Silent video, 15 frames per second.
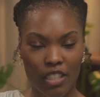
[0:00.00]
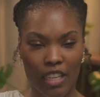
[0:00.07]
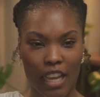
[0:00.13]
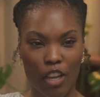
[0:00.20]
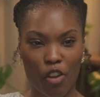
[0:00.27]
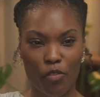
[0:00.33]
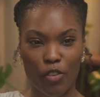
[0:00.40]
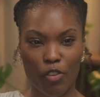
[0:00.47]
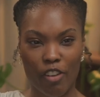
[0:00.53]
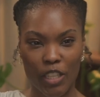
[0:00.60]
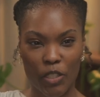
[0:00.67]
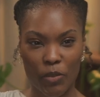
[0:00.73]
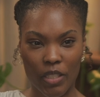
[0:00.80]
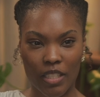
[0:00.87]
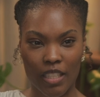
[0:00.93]
like off the
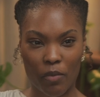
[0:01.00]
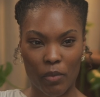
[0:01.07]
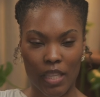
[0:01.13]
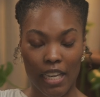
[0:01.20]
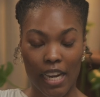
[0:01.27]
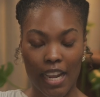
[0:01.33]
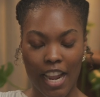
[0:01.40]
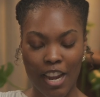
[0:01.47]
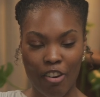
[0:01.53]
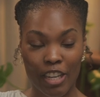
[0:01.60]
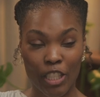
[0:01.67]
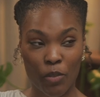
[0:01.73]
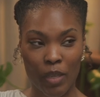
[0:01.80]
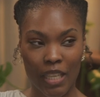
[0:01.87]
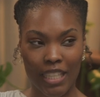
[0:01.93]
graduate scene, when they're like, I
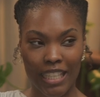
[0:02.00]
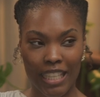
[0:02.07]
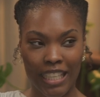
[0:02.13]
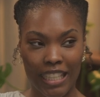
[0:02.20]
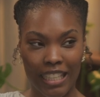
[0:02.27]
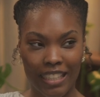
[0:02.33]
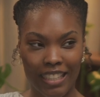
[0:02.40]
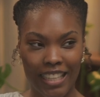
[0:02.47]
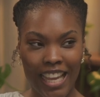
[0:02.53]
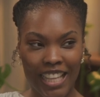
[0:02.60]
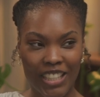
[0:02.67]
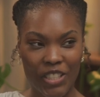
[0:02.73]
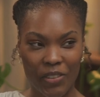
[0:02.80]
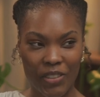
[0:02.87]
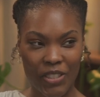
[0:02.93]
graduated in
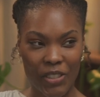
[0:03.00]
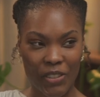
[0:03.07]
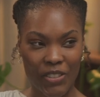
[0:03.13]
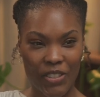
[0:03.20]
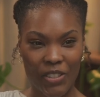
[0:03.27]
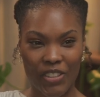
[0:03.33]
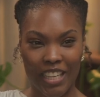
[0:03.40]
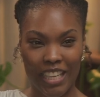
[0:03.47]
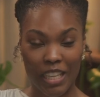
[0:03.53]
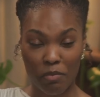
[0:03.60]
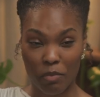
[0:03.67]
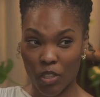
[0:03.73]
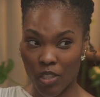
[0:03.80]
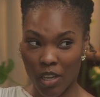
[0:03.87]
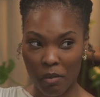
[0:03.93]
so and so and so year.
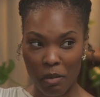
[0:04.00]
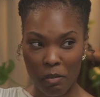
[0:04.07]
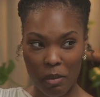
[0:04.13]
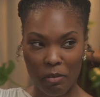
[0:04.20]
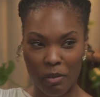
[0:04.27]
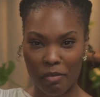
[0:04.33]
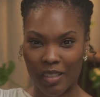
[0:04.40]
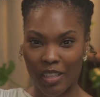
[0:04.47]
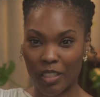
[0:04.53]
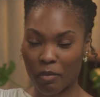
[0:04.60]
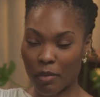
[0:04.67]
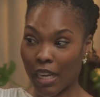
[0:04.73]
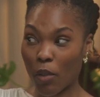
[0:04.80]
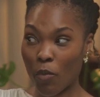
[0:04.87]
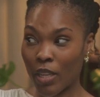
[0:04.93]
Do you know how many people have been
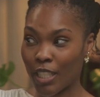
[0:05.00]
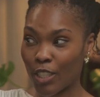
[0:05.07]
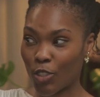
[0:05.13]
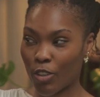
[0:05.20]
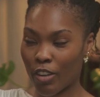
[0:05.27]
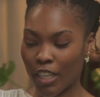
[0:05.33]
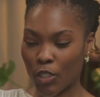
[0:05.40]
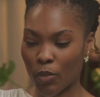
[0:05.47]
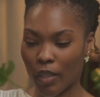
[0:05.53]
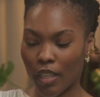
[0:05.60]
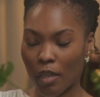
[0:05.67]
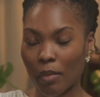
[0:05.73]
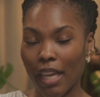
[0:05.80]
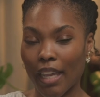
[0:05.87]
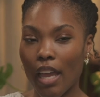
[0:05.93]
asking me like, when did you graduate?
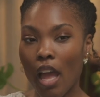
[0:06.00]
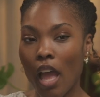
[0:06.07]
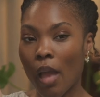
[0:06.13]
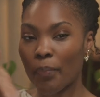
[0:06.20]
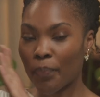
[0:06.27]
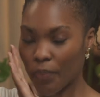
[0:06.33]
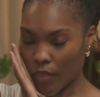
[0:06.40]
And I'm like, well,